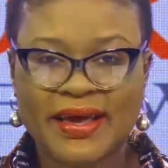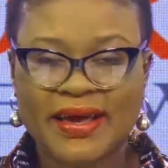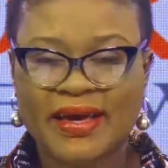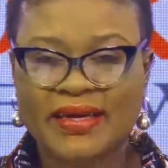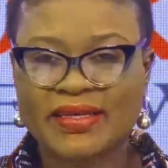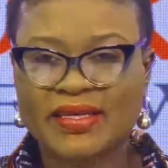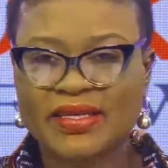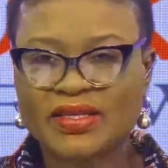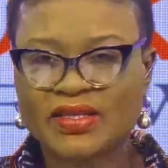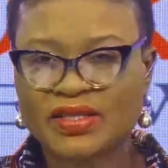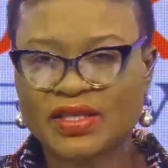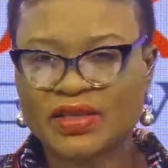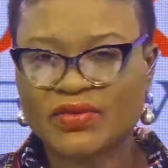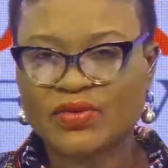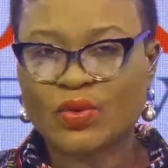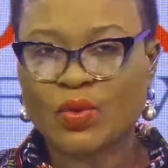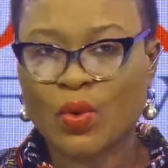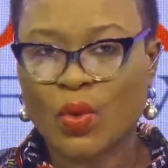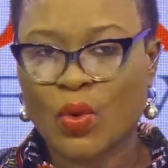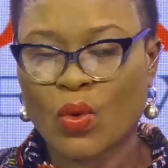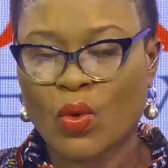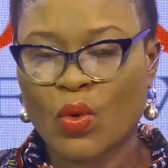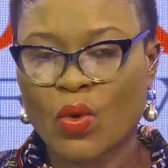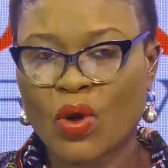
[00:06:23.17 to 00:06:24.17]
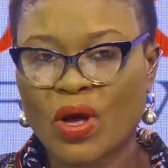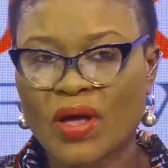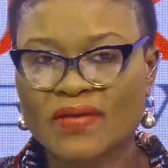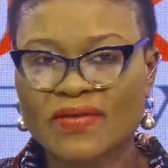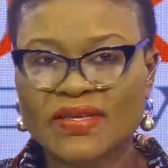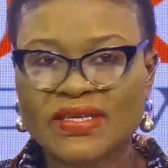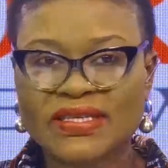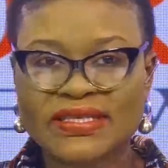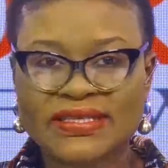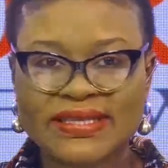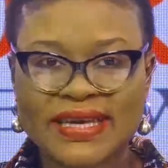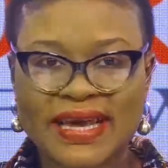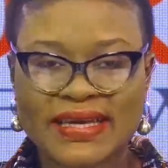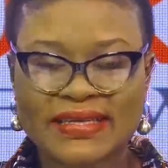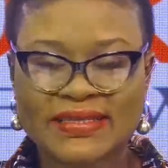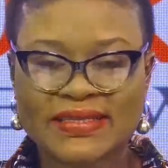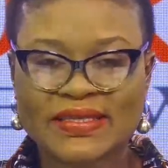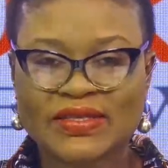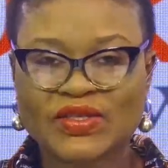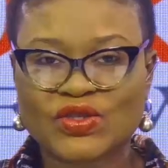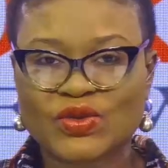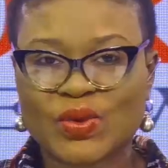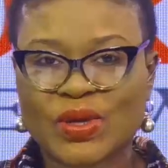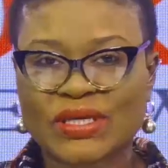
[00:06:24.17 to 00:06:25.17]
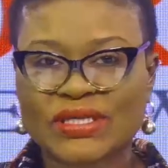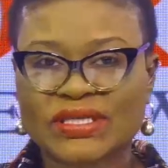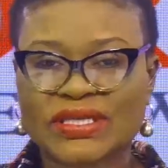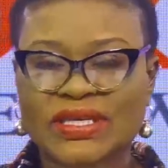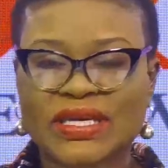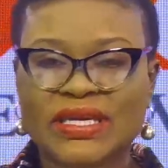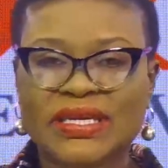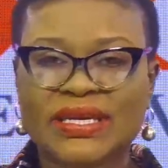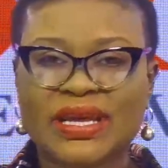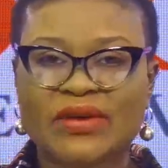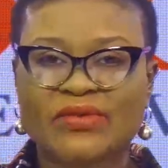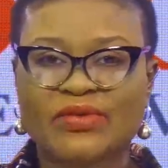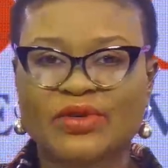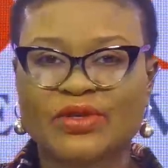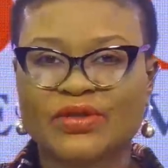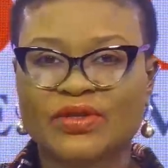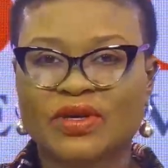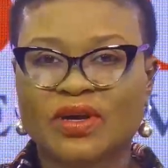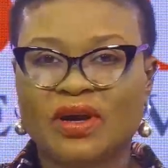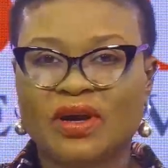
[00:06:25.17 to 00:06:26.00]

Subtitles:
in a civil war that started in 2011.